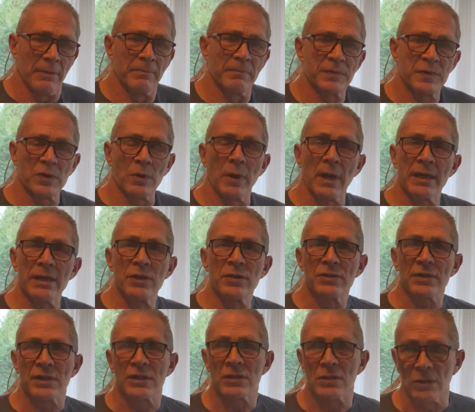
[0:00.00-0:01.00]
So I
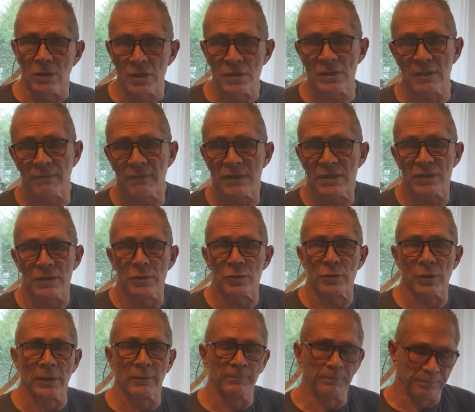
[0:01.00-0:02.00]
use exclusively
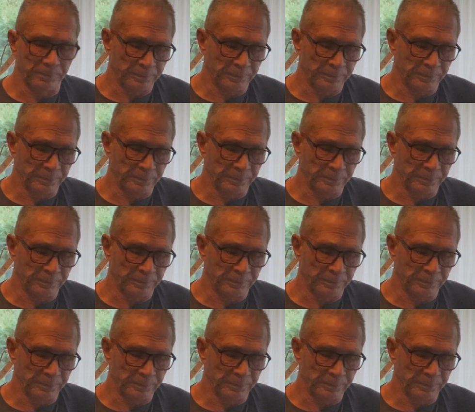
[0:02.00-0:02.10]
Sutra.